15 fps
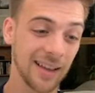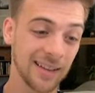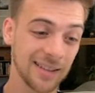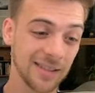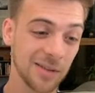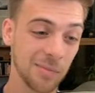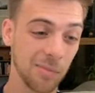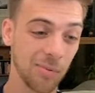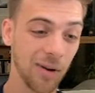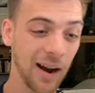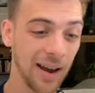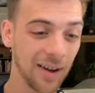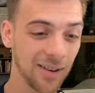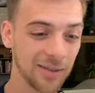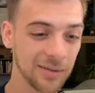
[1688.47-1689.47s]
St.
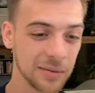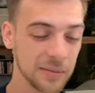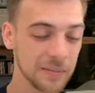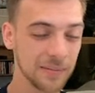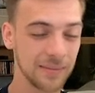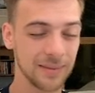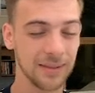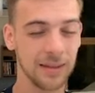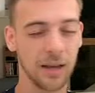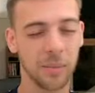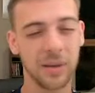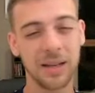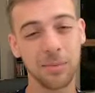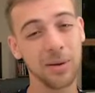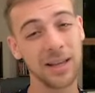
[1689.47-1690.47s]
Brown, I
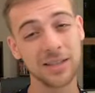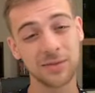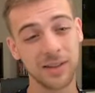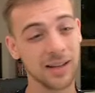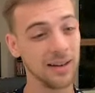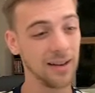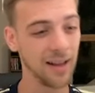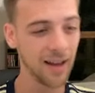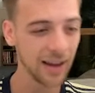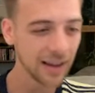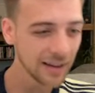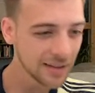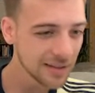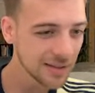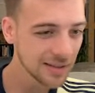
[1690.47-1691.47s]
mean, he plays for the
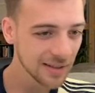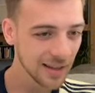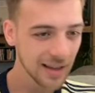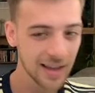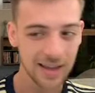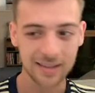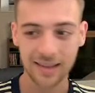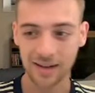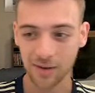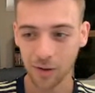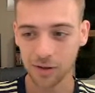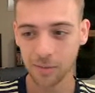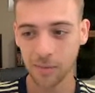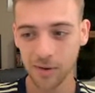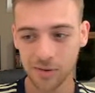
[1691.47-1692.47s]
Lions. They're
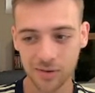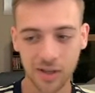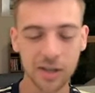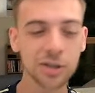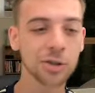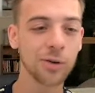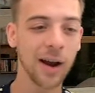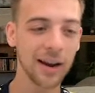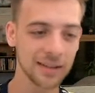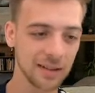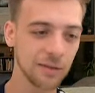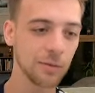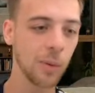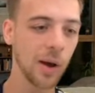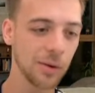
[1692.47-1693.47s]
not the most
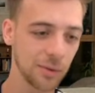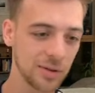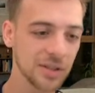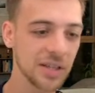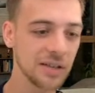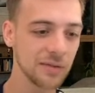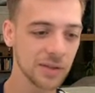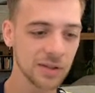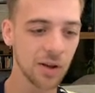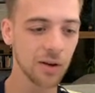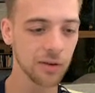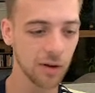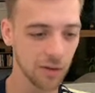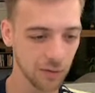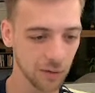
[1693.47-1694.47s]
attractive wide receivers
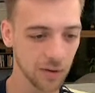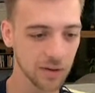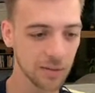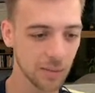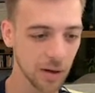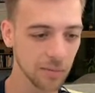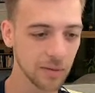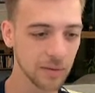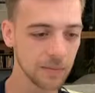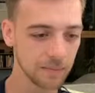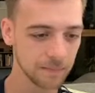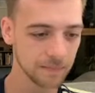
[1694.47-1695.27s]
on offer at the moment.